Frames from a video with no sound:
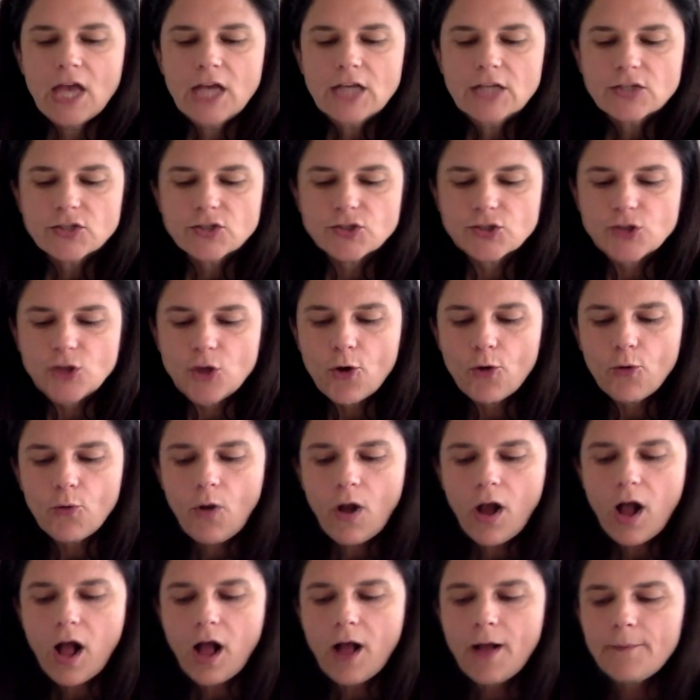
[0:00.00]
So
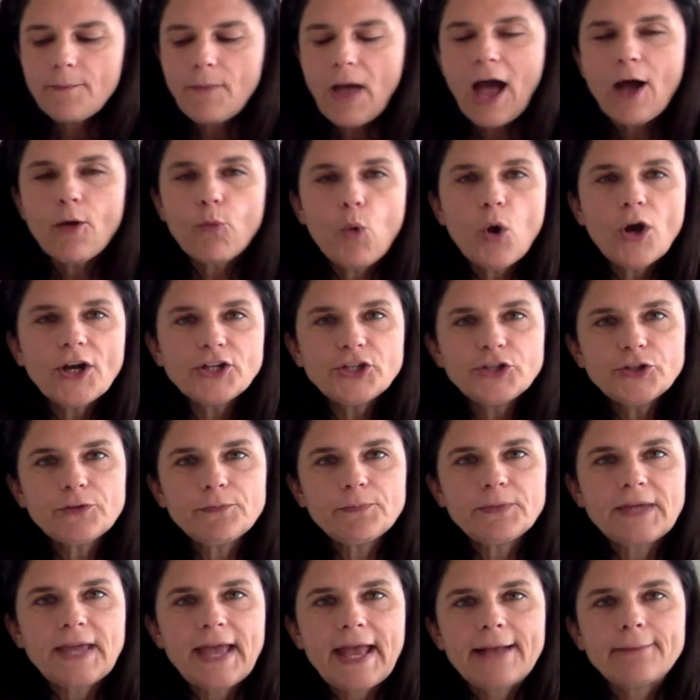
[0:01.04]
I want you to
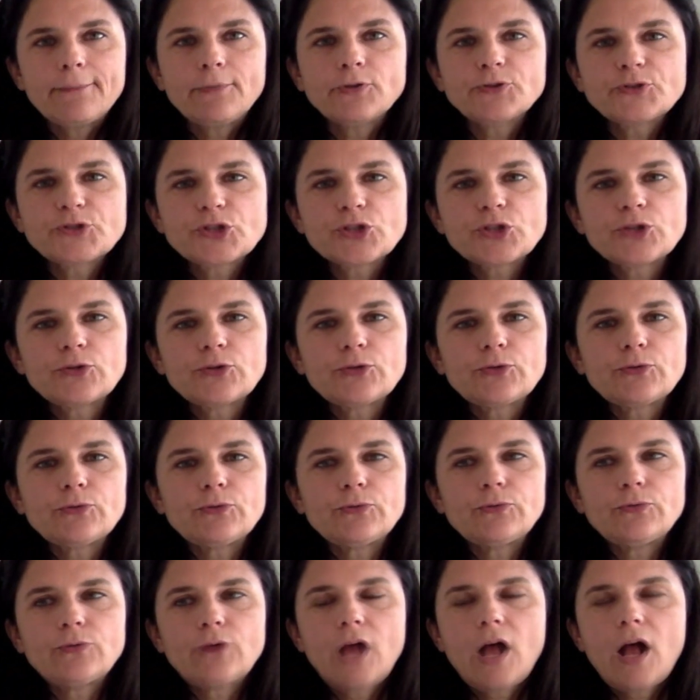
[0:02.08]
be able to
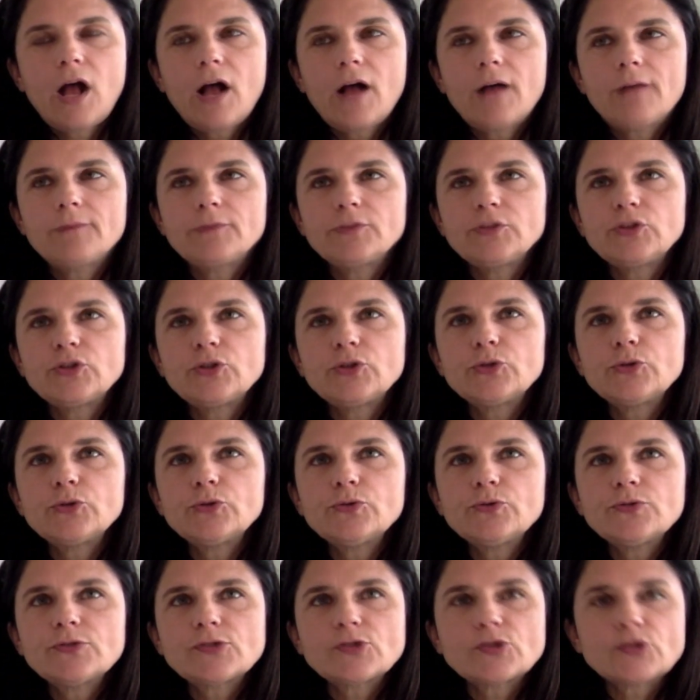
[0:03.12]

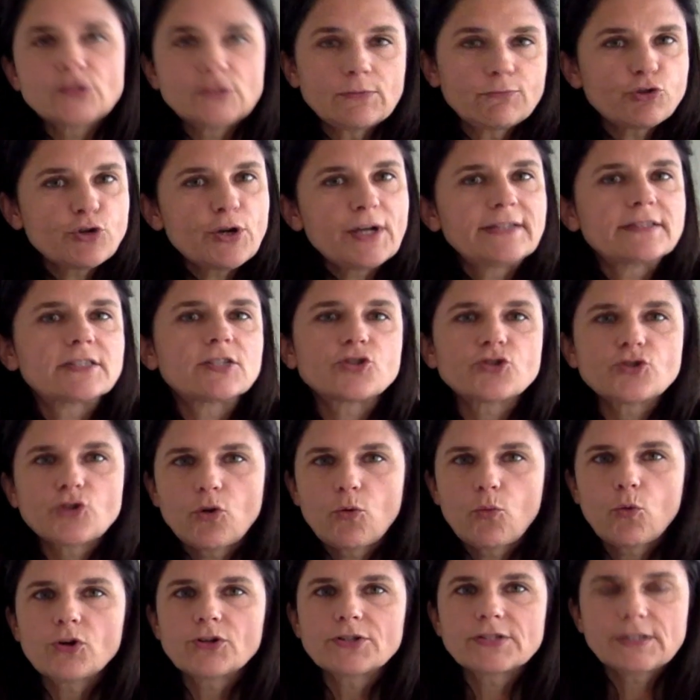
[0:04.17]
use some
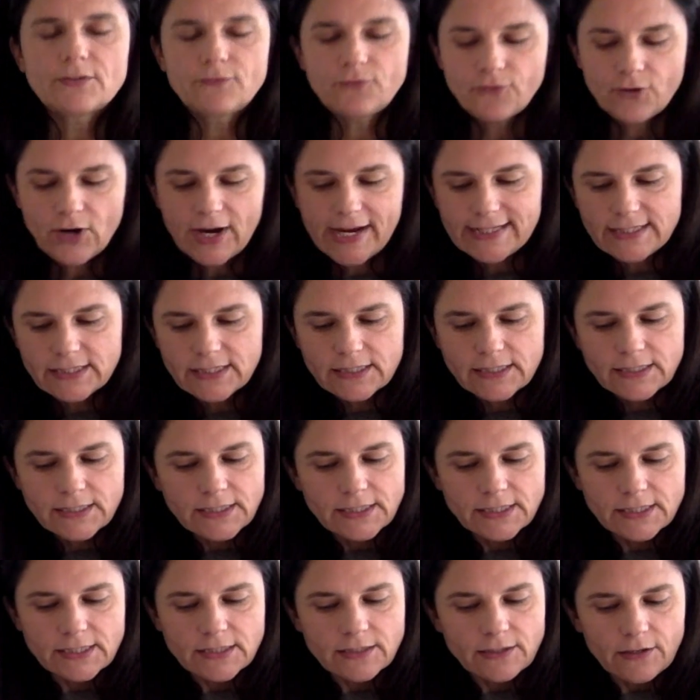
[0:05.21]
transitional words and
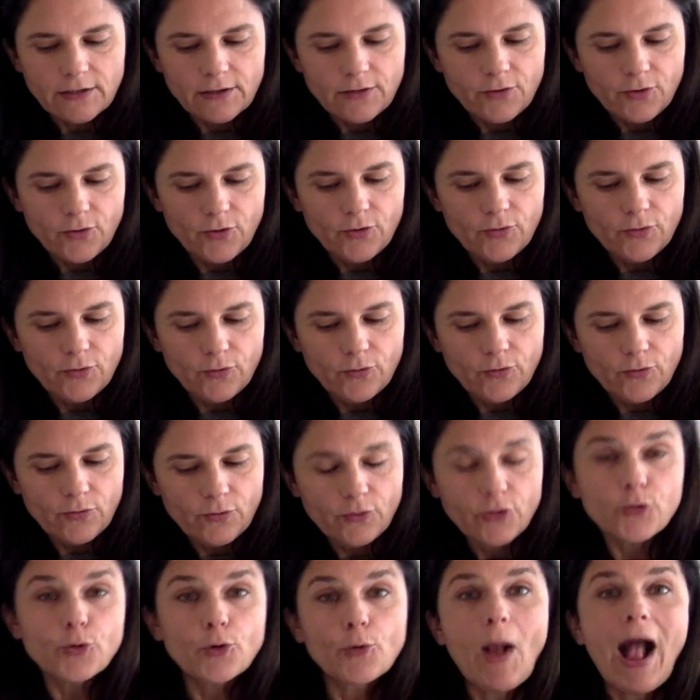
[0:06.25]
phrases
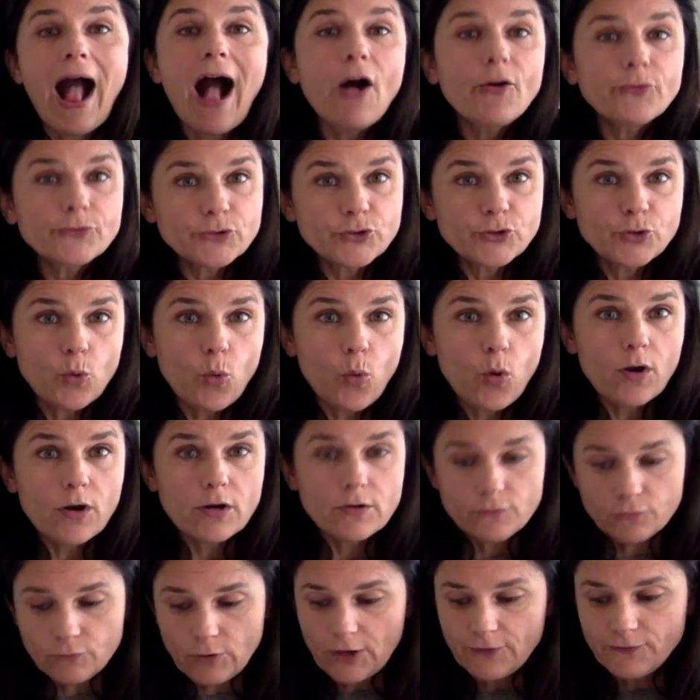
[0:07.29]
throughout
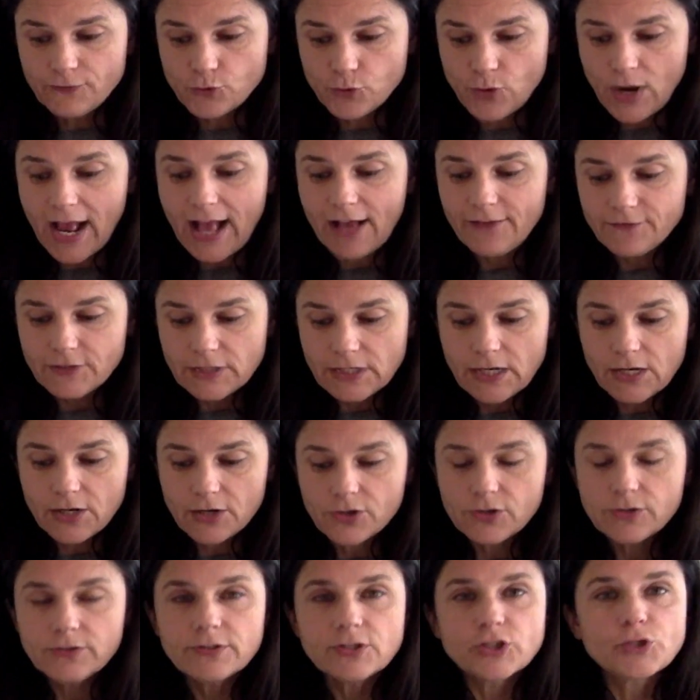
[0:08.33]
your rough draft
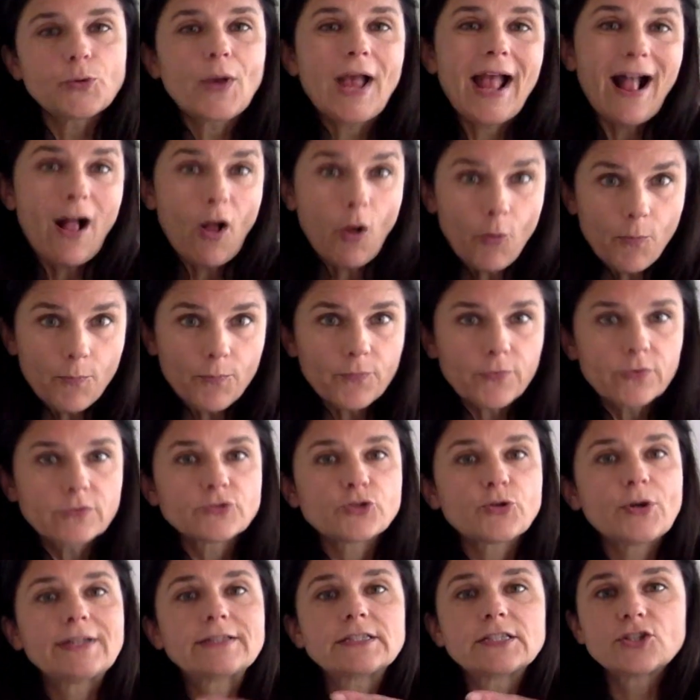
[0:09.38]
here to help
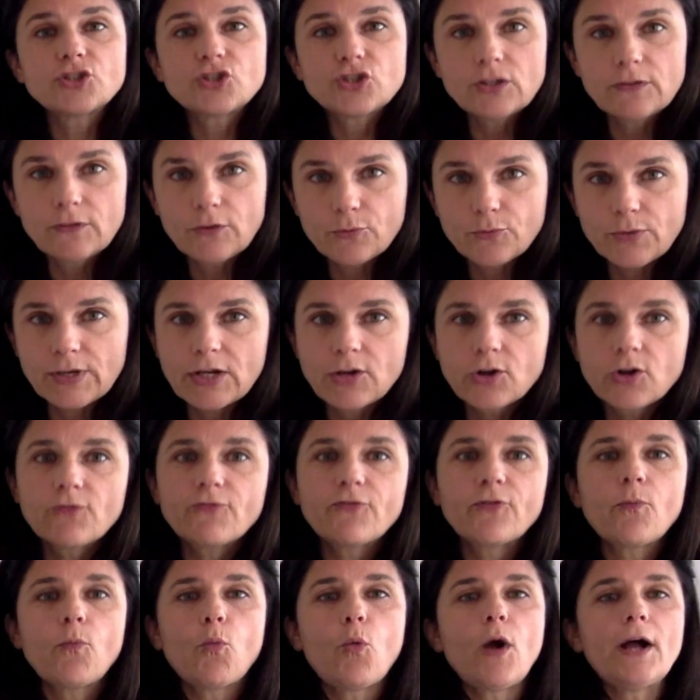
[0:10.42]
transition the reader
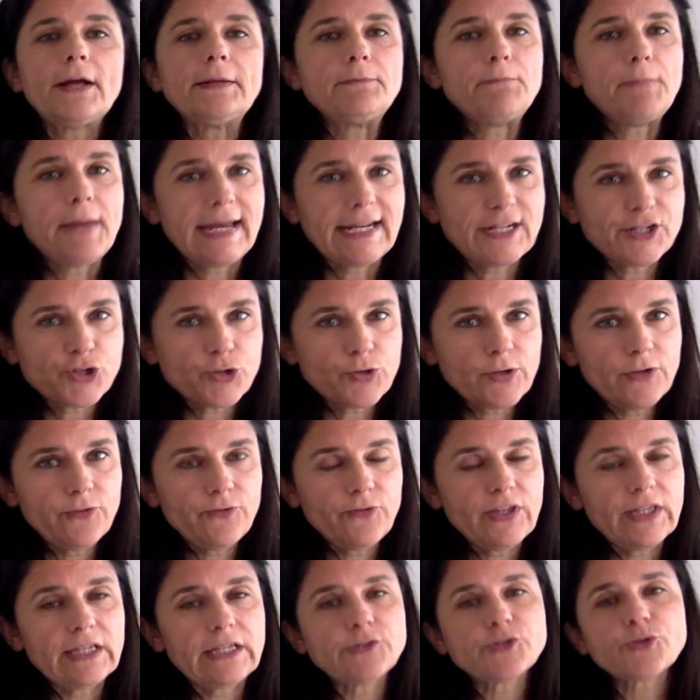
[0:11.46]
from one major
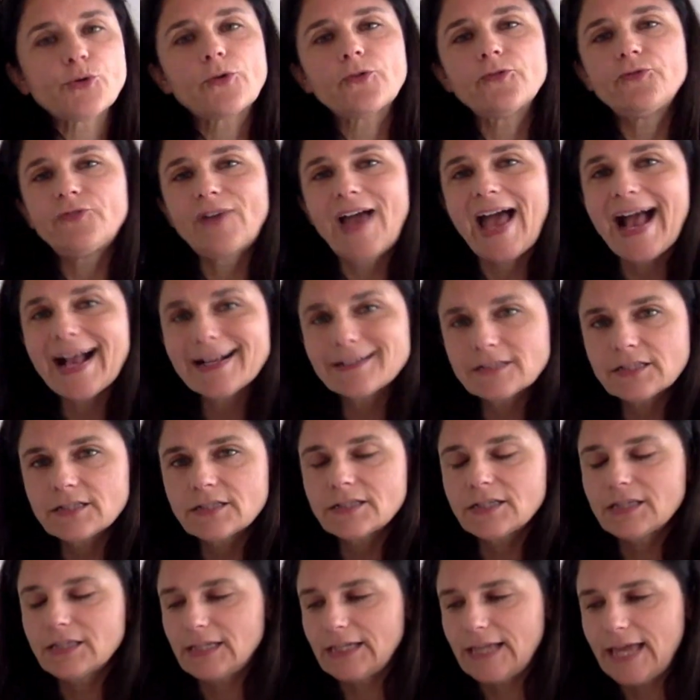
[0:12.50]
event or fact
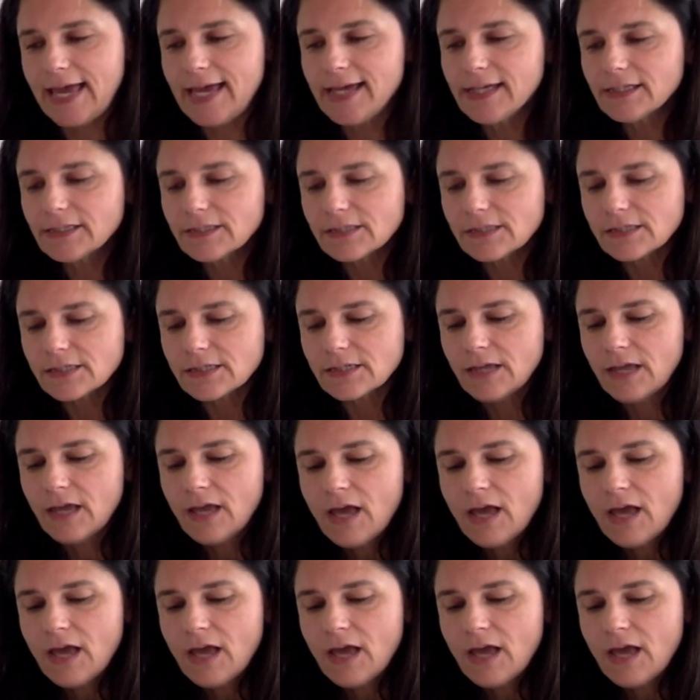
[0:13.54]
to the next.